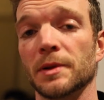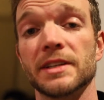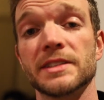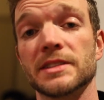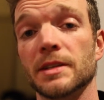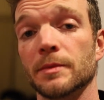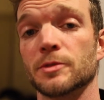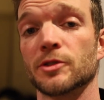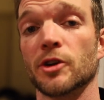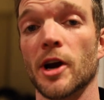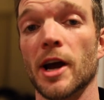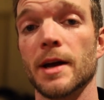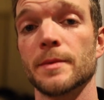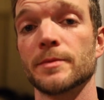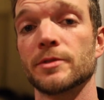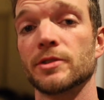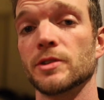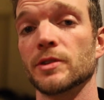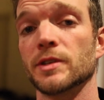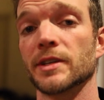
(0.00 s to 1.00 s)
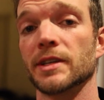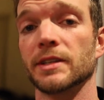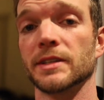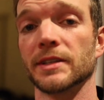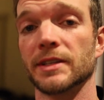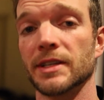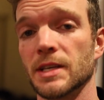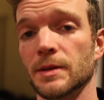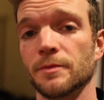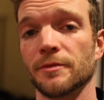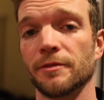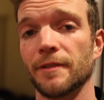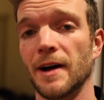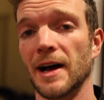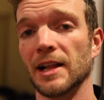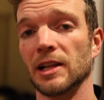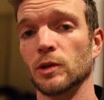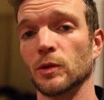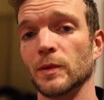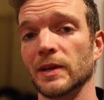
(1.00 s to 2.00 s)
Please subscribe so you can keep
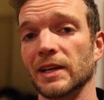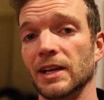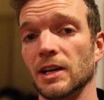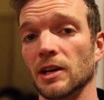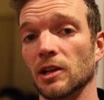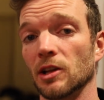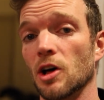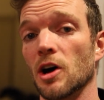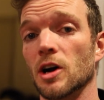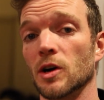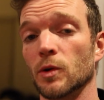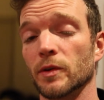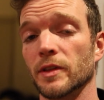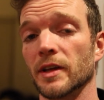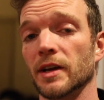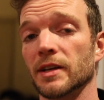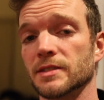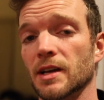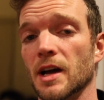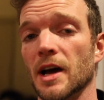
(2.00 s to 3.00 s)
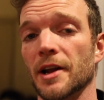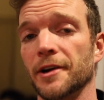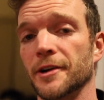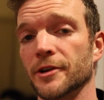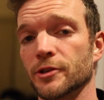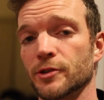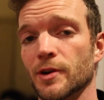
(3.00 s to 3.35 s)
following along with us on our